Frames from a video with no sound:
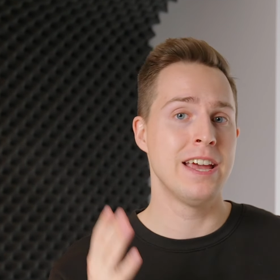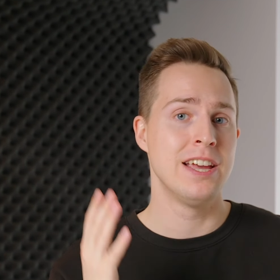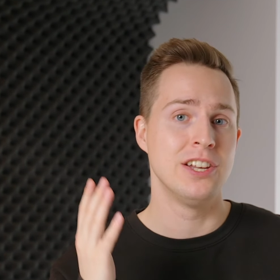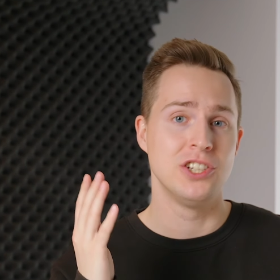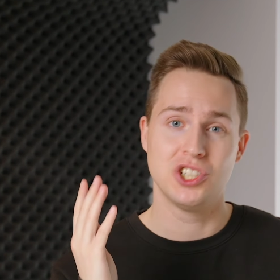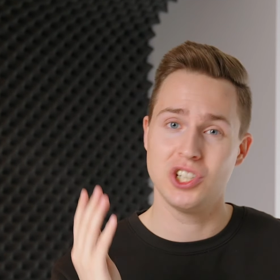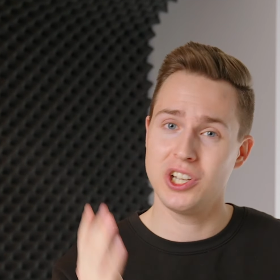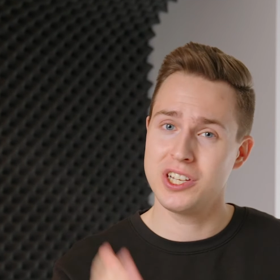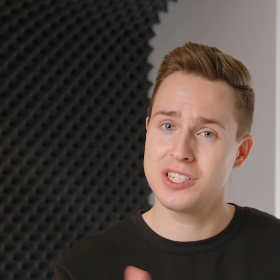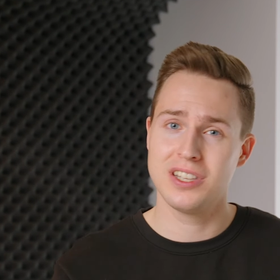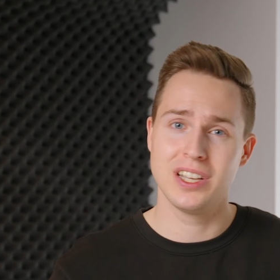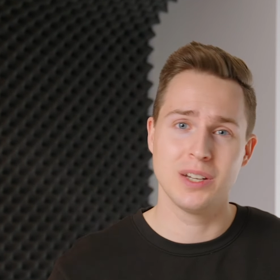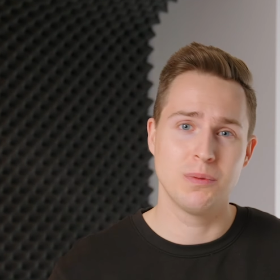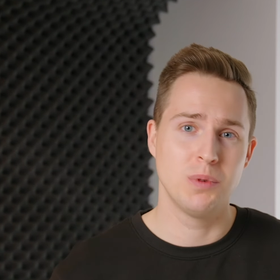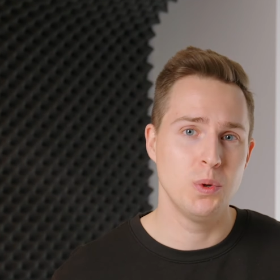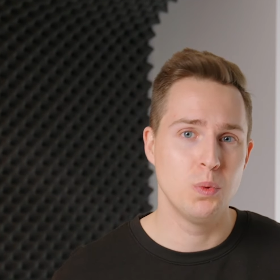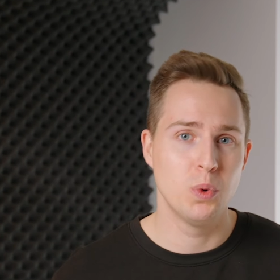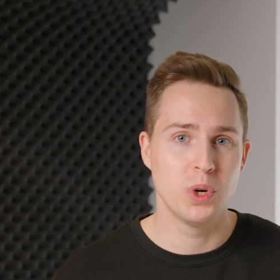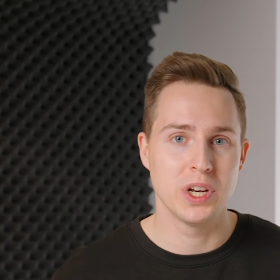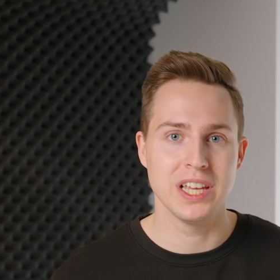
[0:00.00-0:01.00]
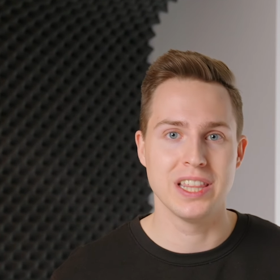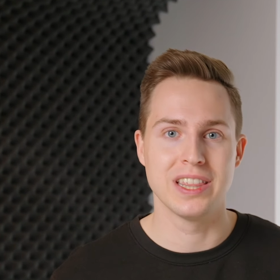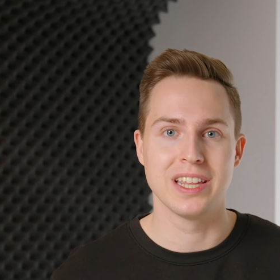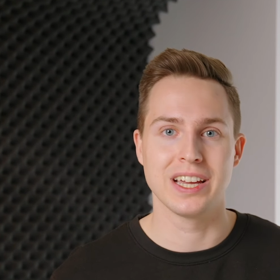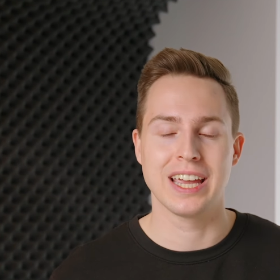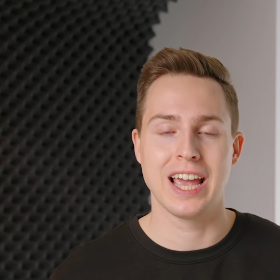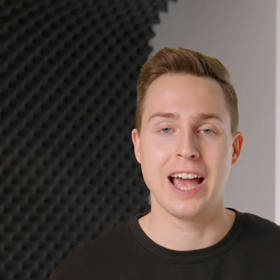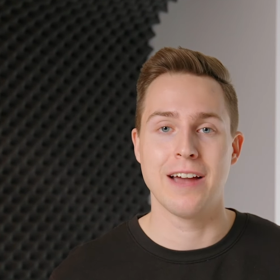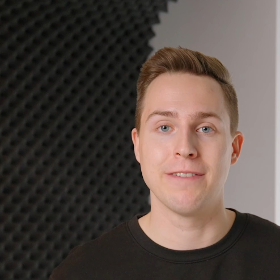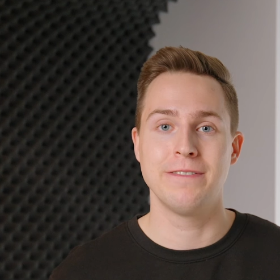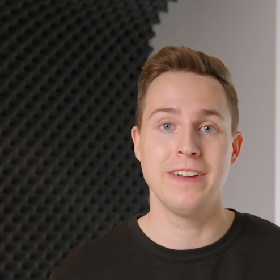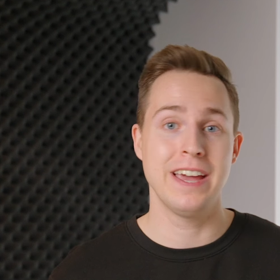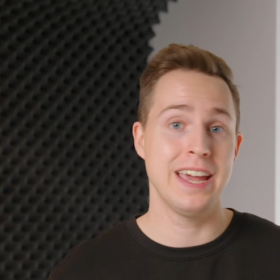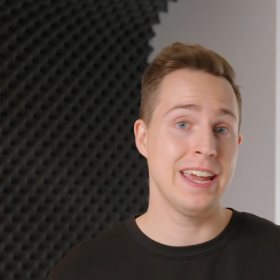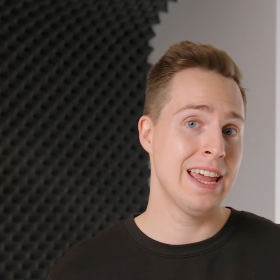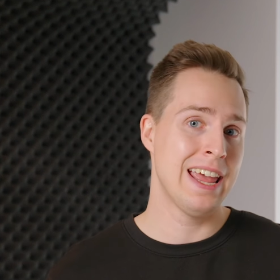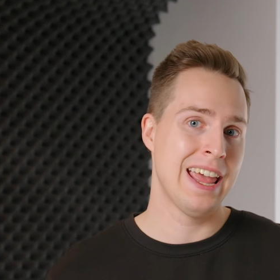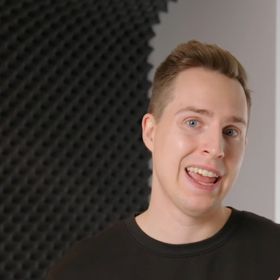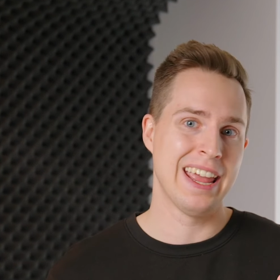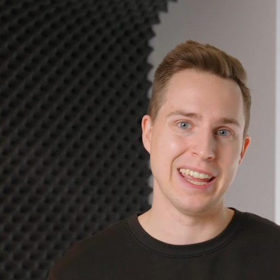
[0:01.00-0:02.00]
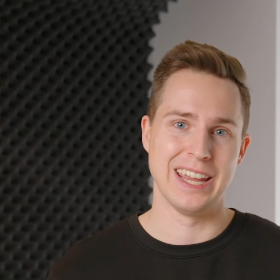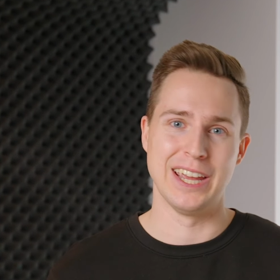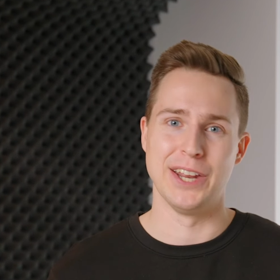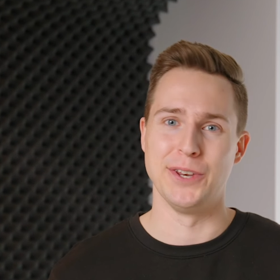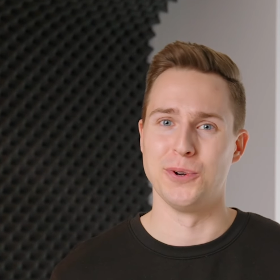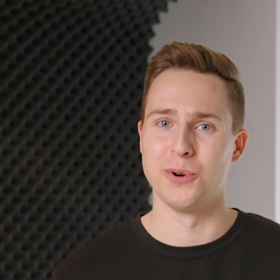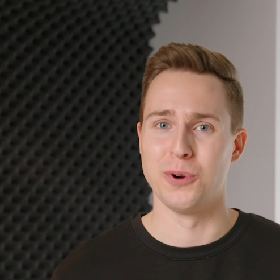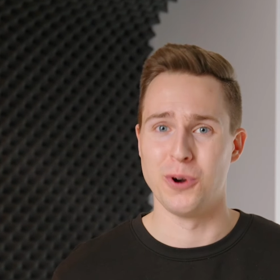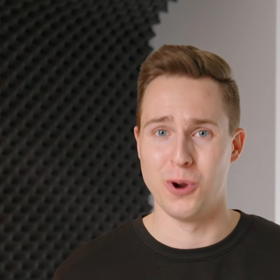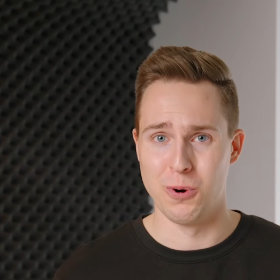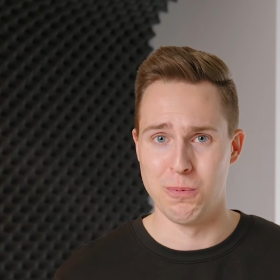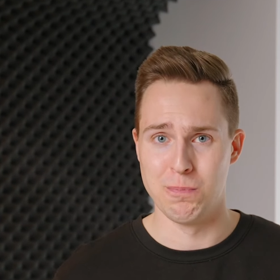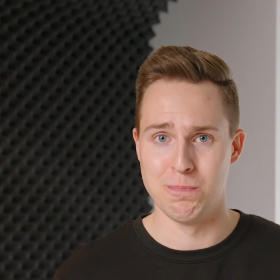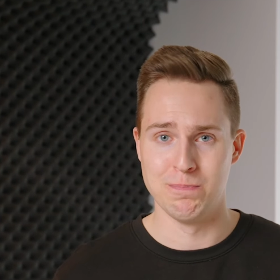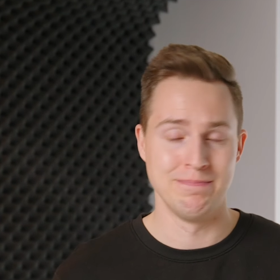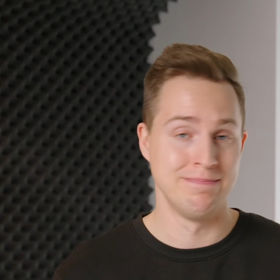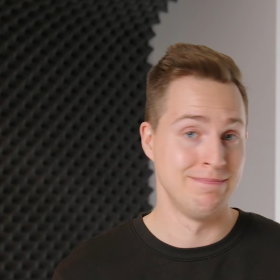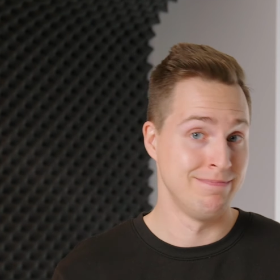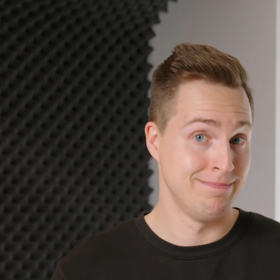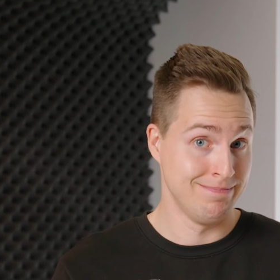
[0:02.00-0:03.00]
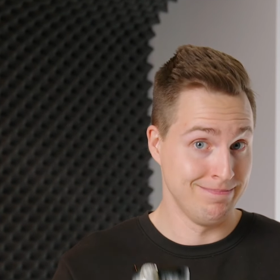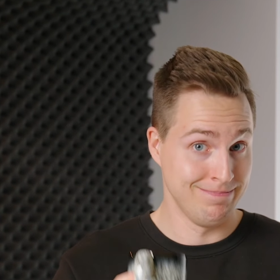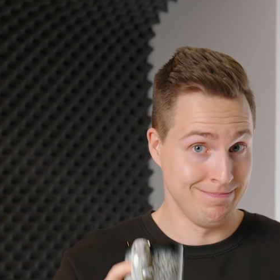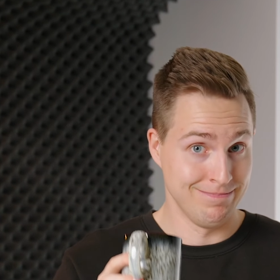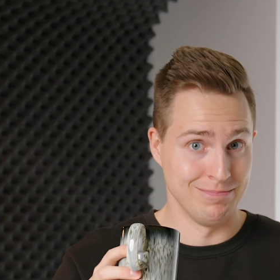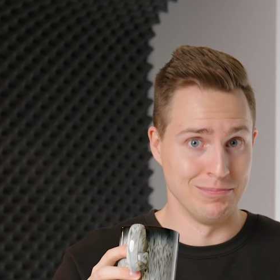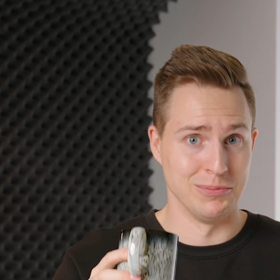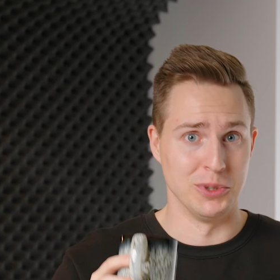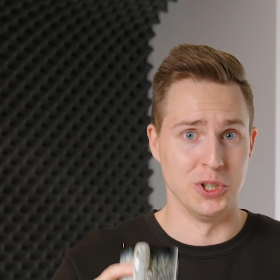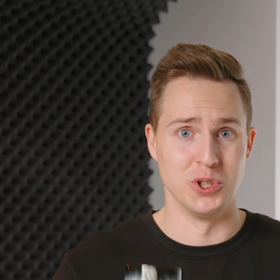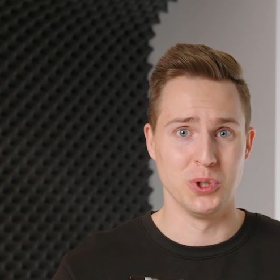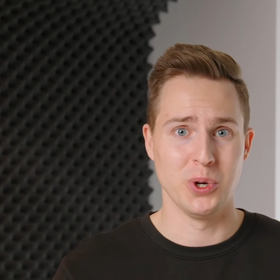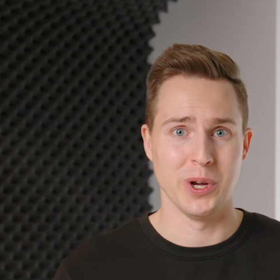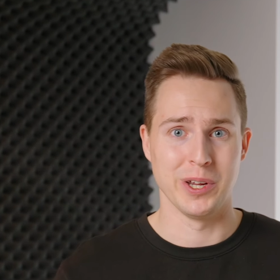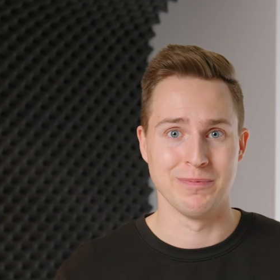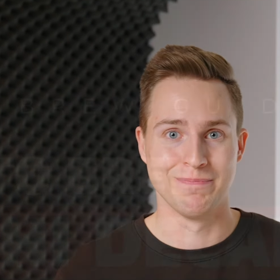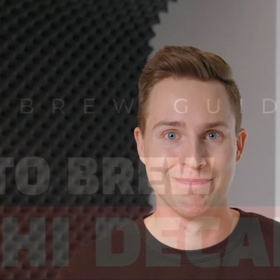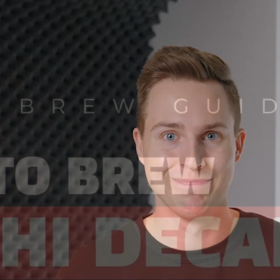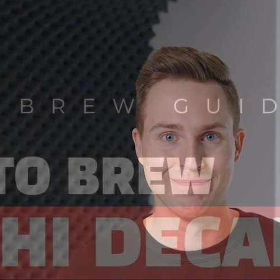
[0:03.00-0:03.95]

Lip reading: just like we would in the cafe in your home. Enjoy.